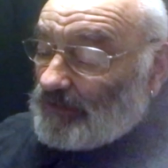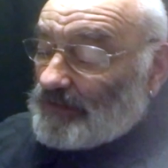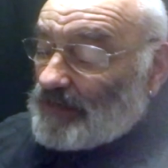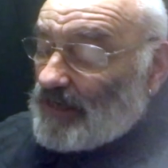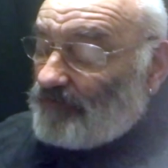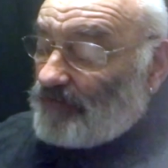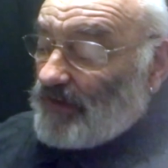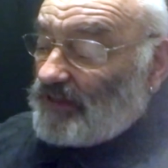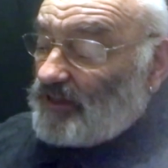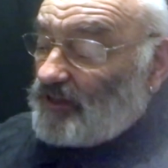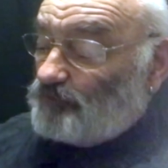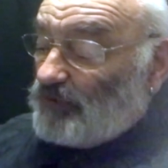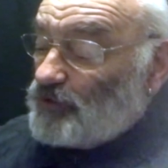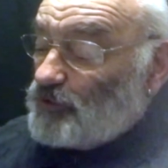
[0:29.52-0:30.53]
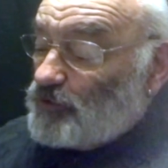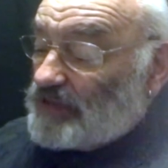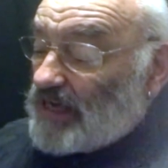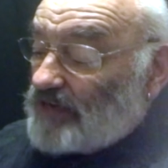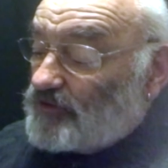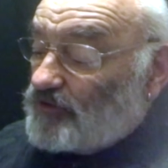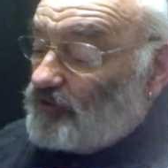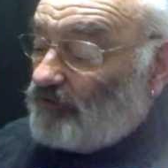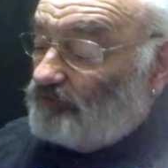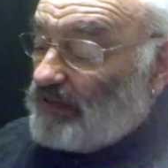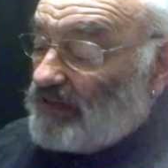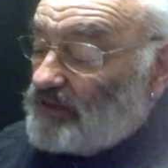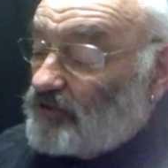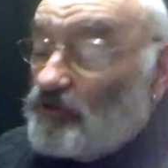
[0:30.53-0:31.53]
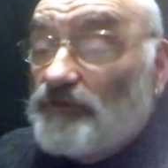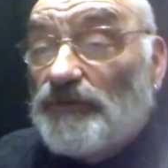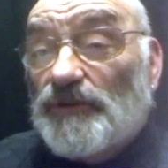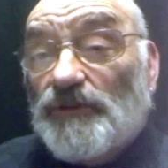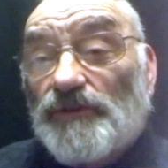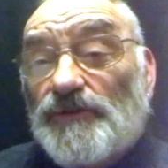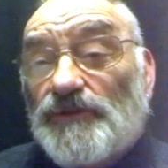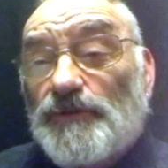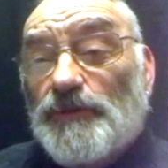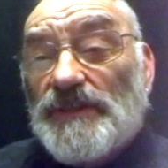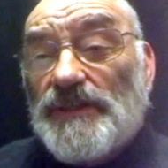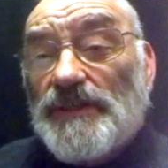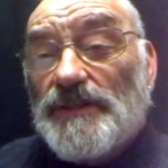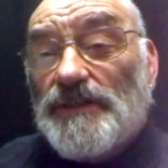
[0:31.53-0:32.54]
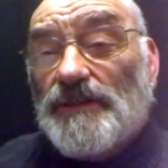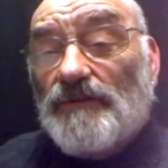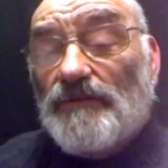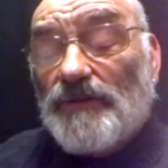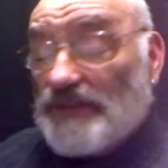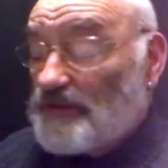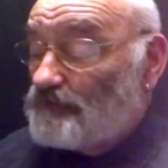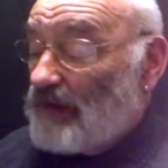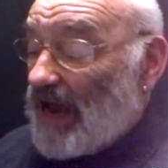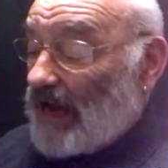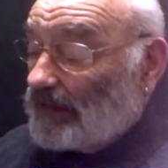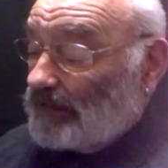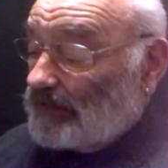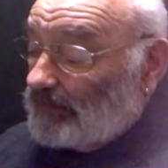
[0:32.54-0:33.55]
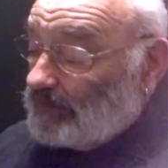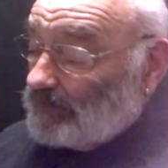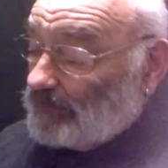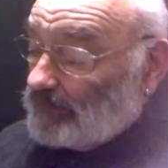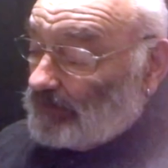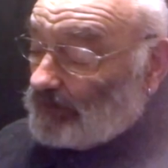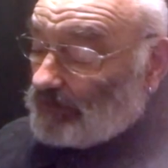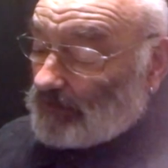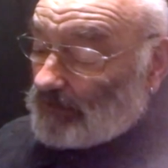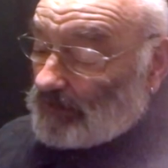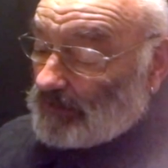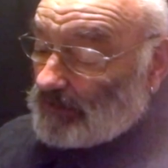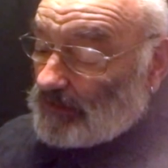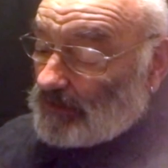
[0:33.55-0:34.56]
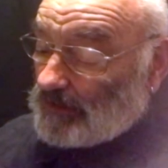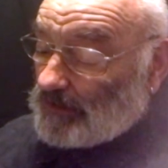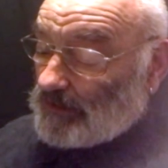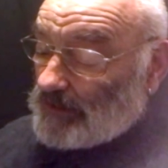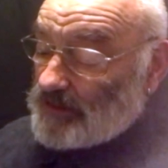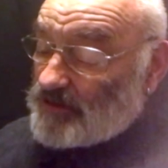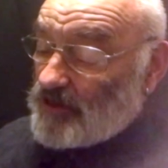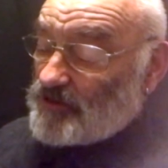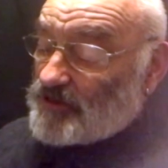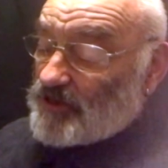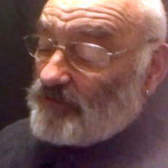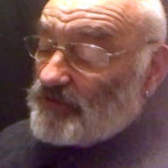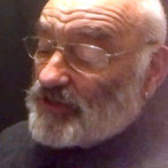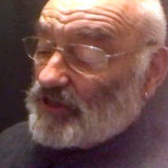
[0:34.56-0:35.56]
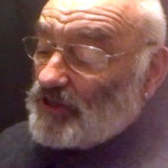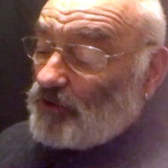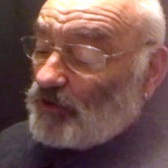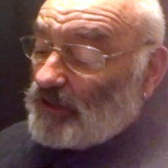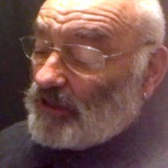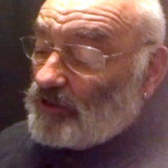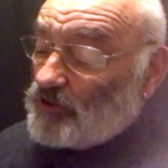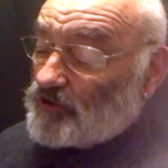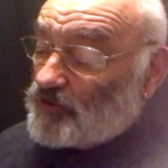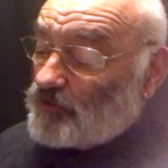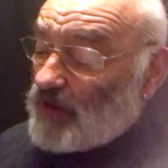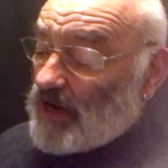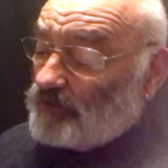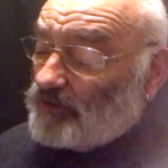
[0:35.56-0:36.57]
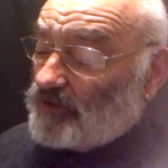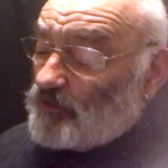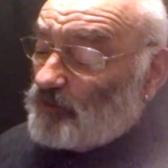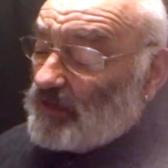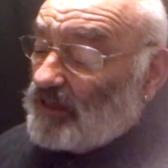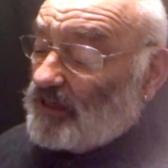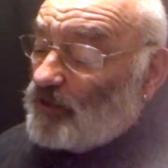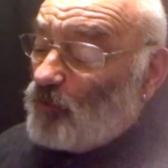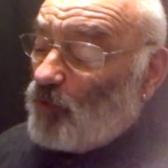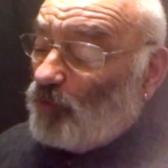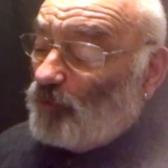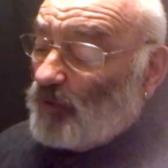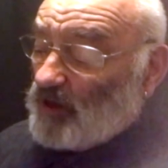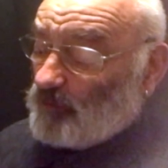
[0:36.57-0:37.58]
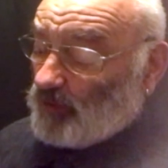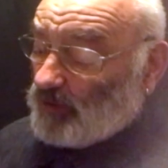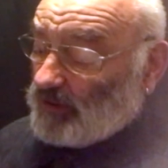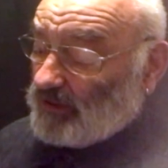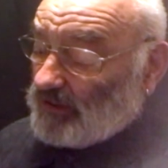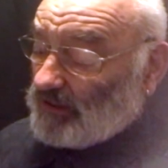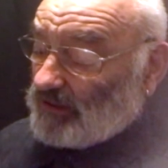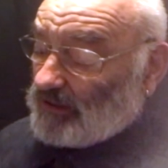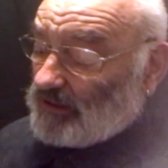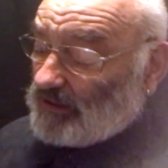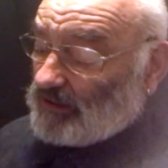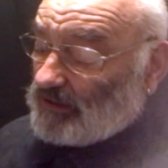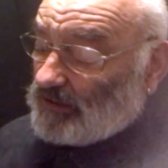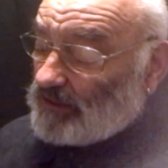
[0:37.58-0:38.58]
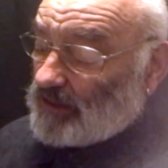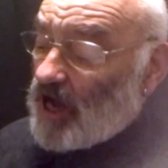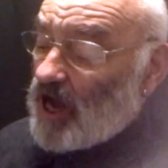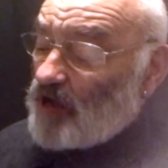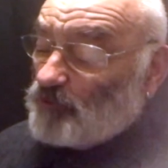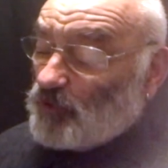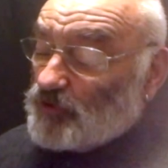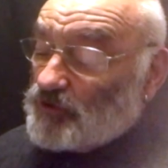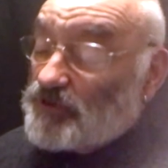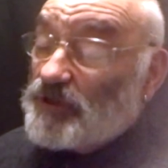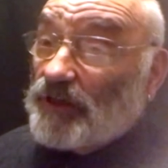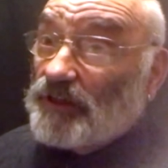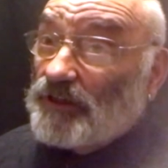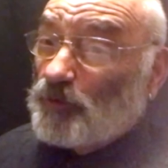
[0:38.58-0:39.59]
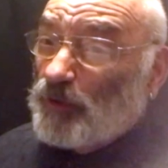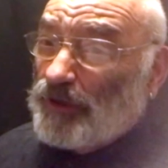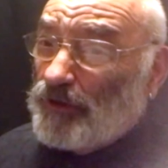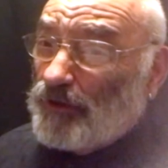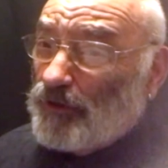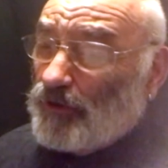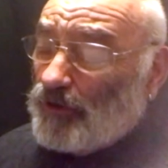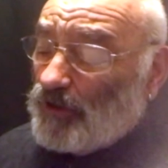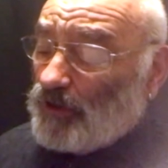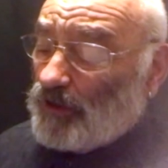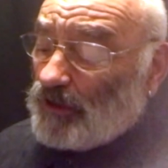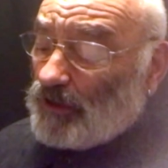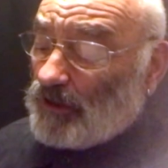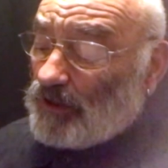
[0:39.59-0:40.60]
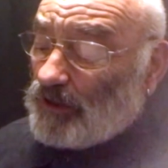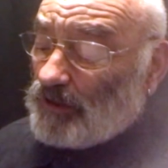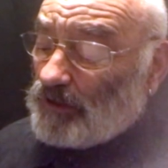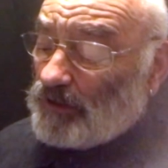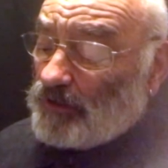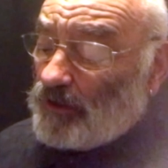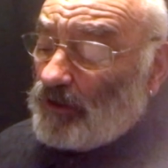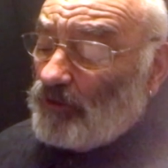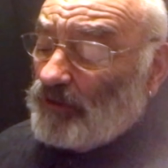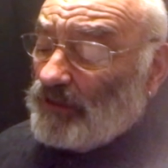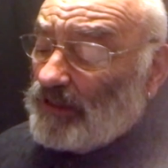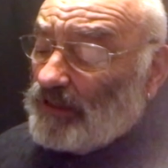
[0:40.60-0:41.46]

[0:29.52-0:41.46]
A faded blue tattoo of Beethoven twitches across his back. He turns over slowly and looks around at the peeling wallpaper, the cardboard stuck in the window, and the lonely